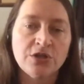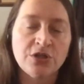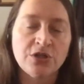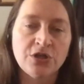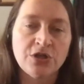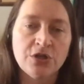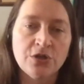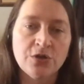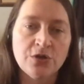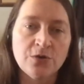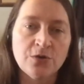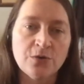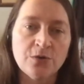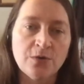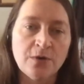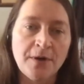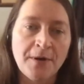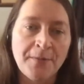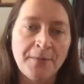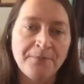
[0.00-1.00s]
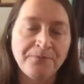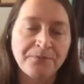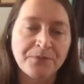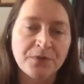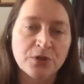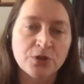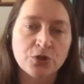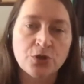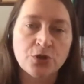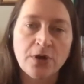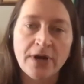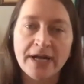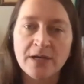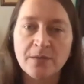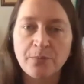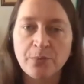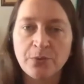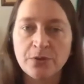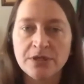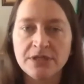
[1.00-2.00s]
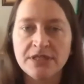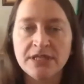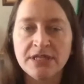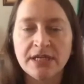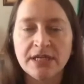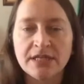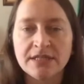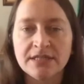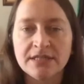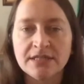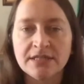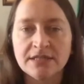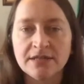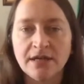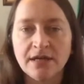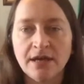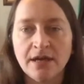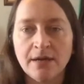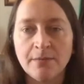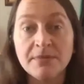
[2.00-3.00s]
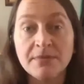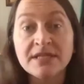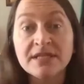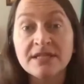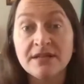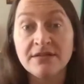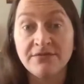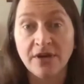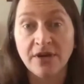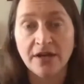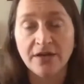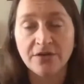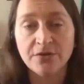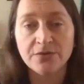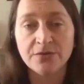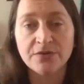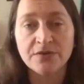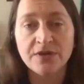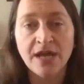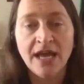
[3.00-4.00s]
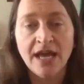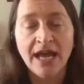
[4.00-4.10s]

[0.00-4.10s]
to try to predict uh, missing values.